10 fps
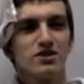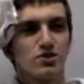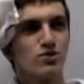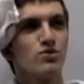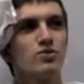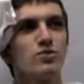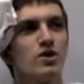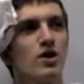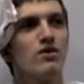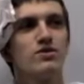
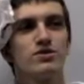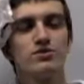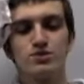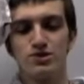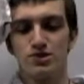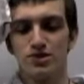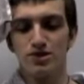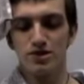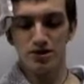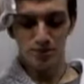Who argues
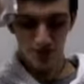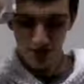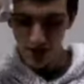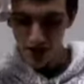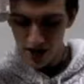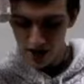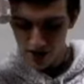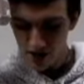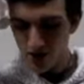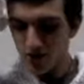with a
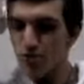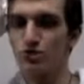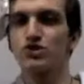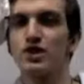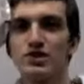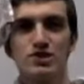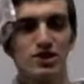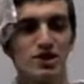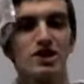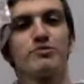guy who's dressed like
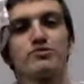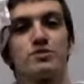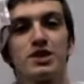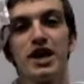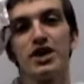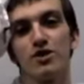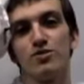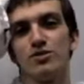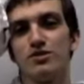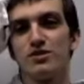he comes from the ghetto?